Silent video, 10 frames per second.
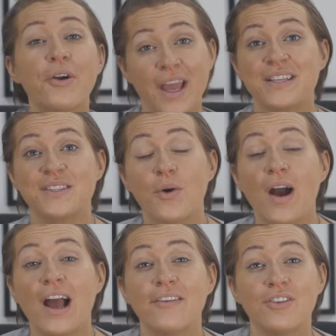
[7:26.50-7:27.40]
Okay, so
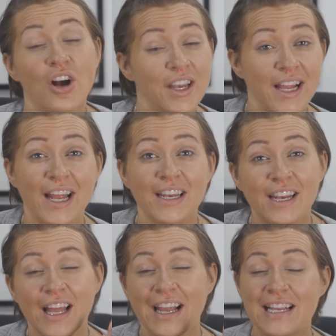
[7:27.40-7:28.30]
I've gone ahead
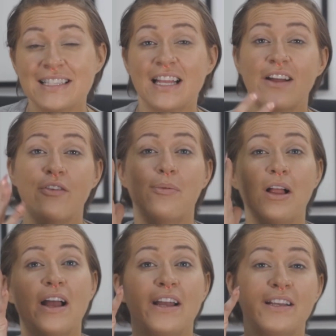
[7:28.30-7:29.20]
and like I said, I've
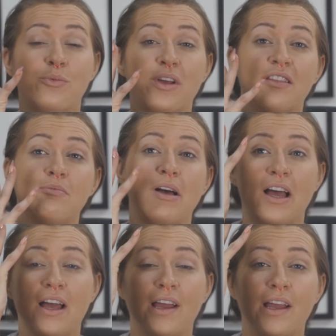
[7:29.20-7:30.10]
applied with
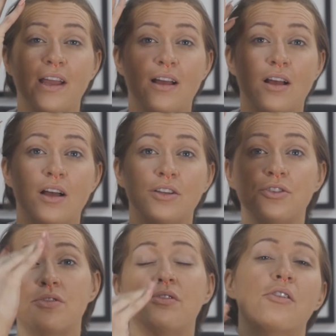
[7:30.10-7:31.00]
my uh,
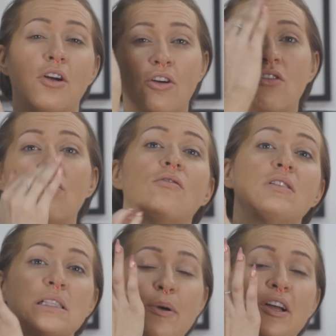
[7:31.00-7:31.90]
Juno &
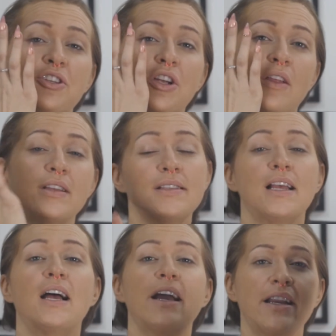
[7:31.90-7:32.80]
Co sponge on this
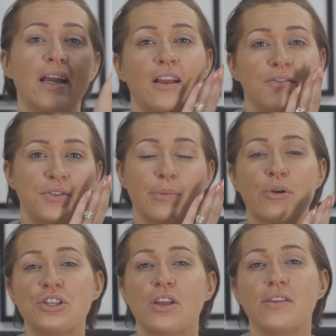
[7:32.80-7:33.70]
side and I've used a
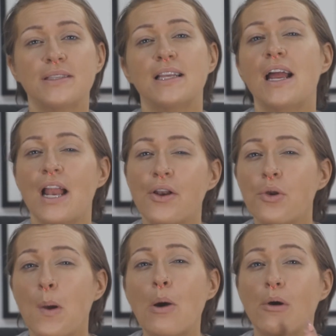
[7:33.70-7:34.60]
brush on this side. I don't
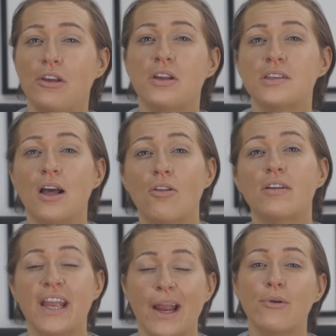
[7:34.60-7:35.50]
know how well you can tell
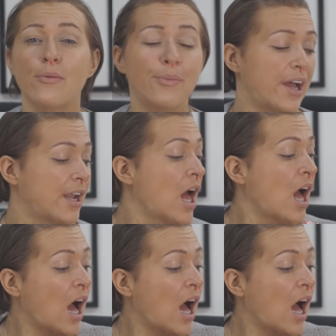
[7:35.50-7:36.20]
on camera, but